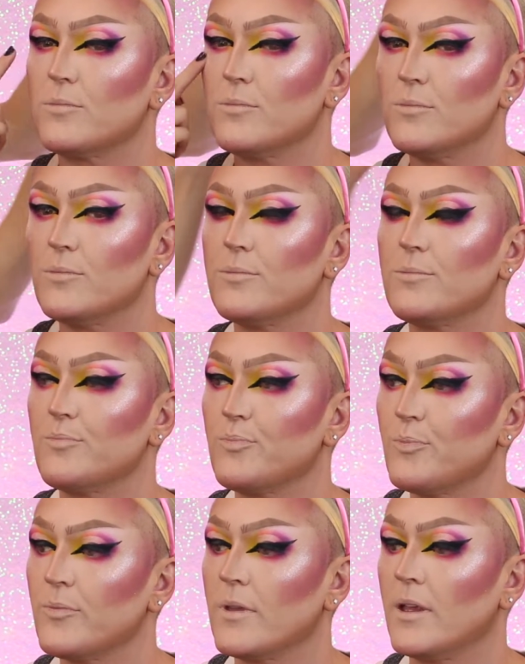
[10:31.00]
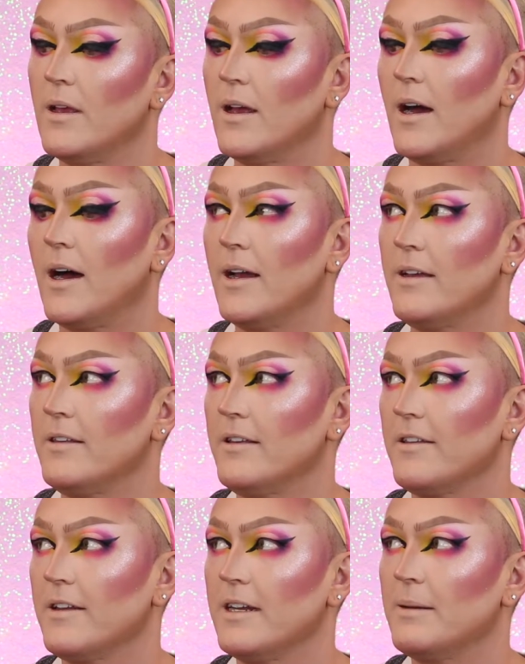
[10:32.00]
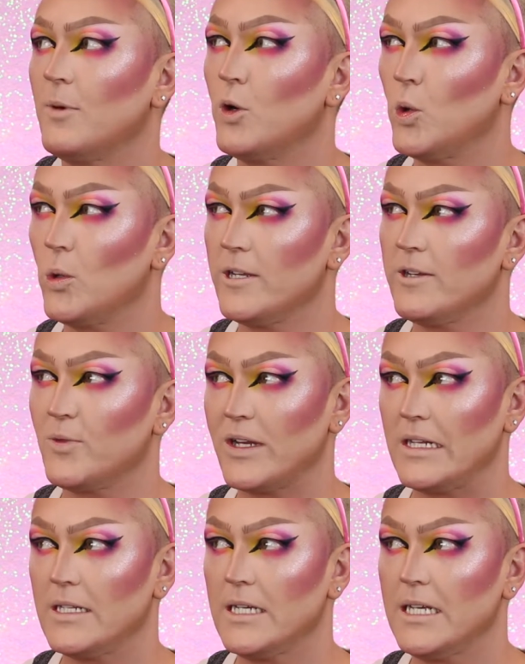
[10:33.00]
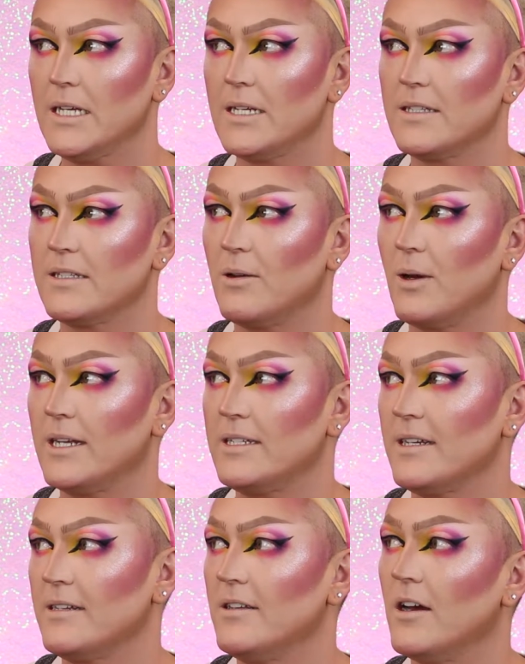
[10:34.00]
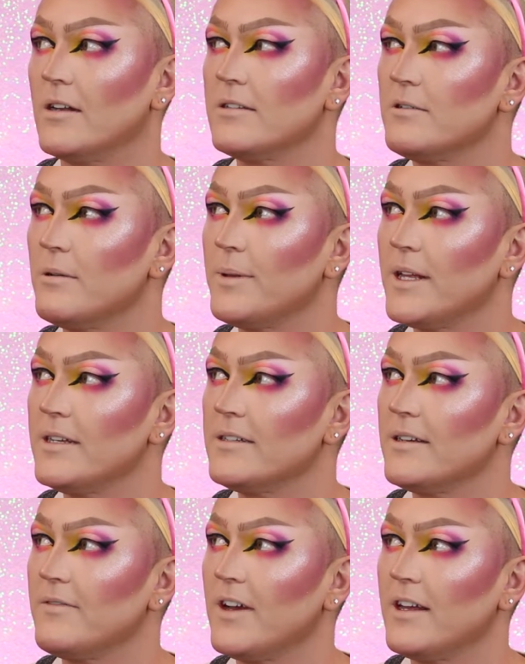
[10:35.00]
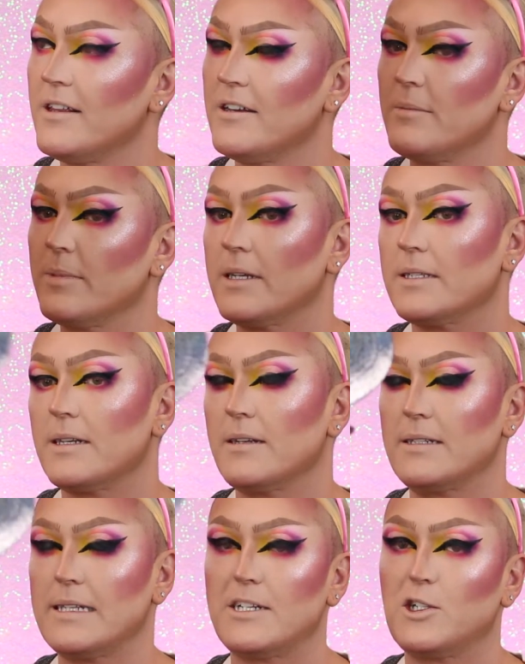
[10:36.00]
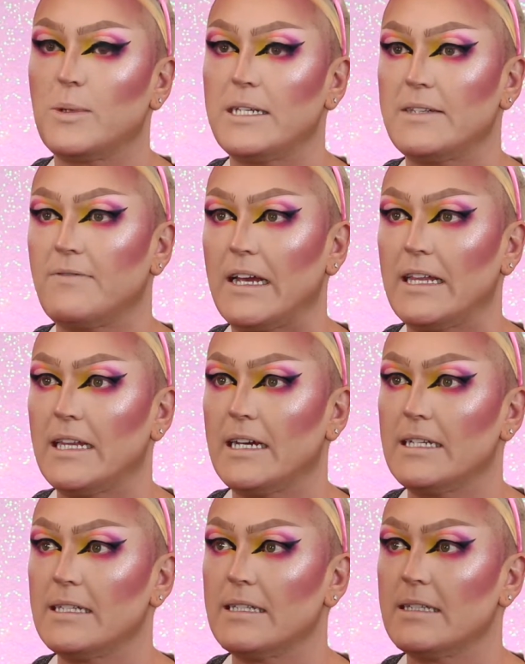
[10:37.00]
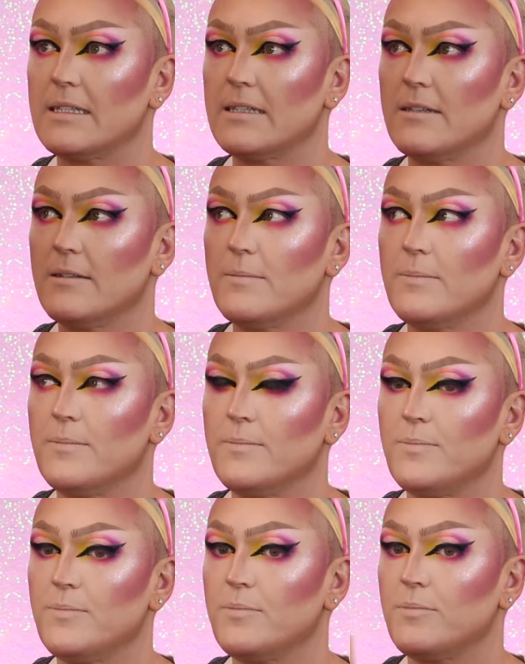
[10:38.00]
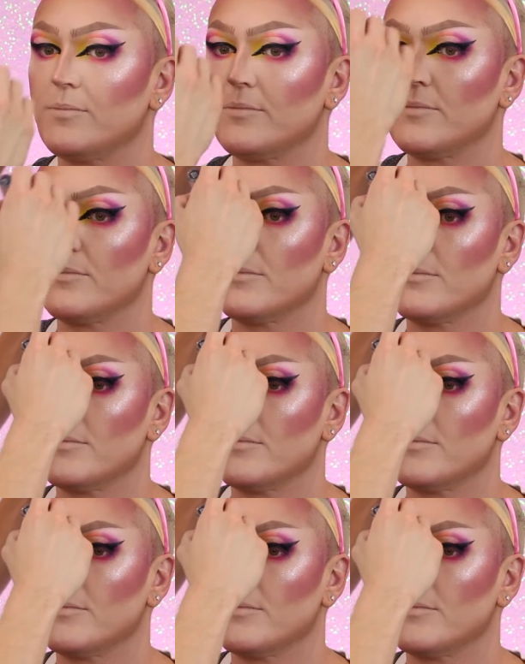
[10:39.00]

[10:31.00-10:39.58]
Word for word: Mm. I, on the other hand, am old and wrinkly, and so I tend not to apply a ton of highlighter because it accentuates fine lines. Mm -hmm. You look amazing.